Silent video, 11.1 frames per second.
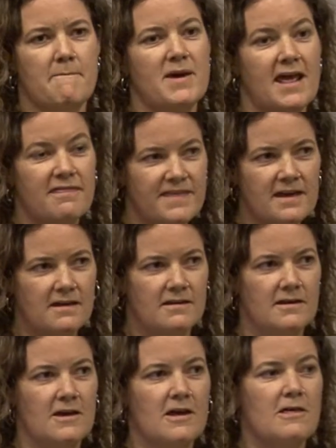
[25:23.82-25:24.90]
But I think
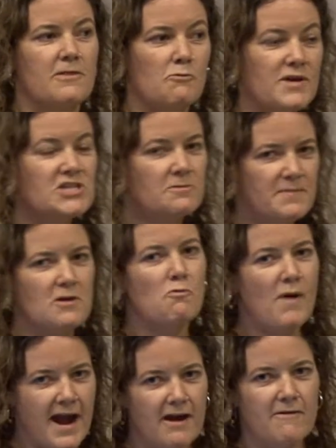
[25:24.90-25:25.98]
that we should be
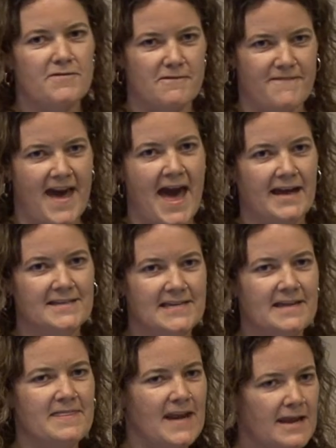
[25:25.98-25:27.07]
aware of the fact
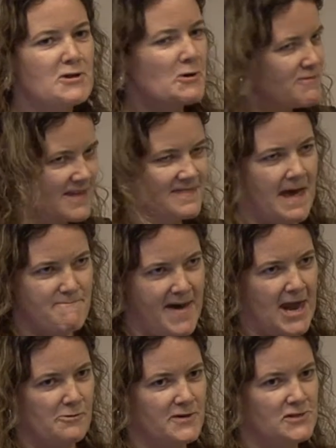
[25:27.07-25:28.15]
that I don't think that
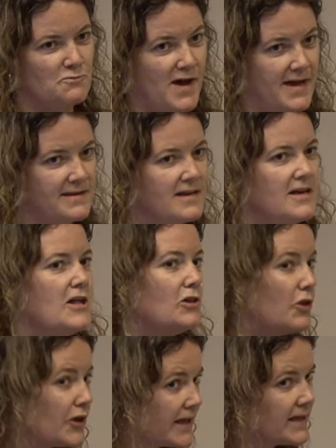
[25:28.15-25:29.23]
battle was won.
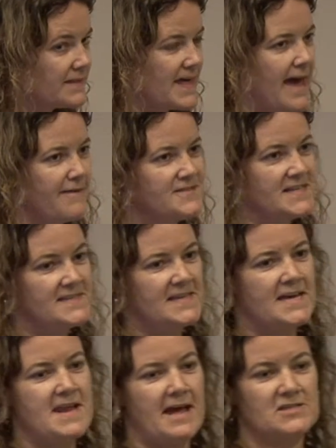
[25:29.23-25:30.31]
Looking at the
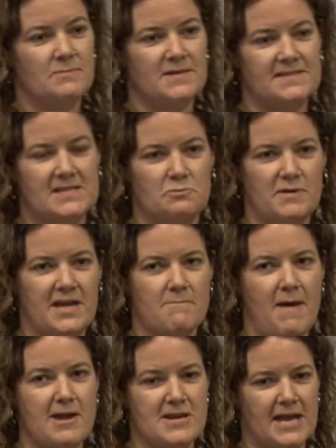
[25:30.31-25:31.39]
FCC announcements this week
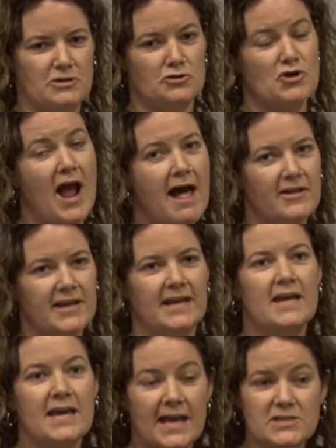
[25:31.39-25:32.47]
about net neutrality,
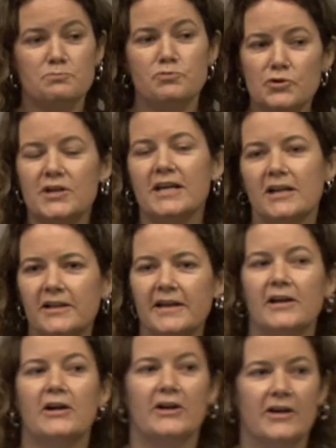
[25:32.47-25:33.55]
it's pretty
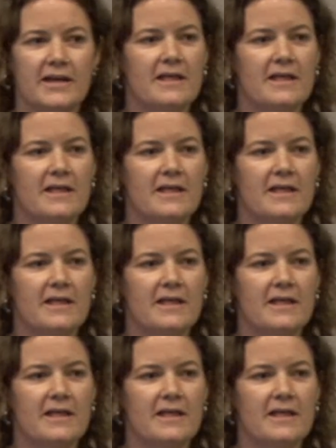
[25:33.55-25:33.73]
clear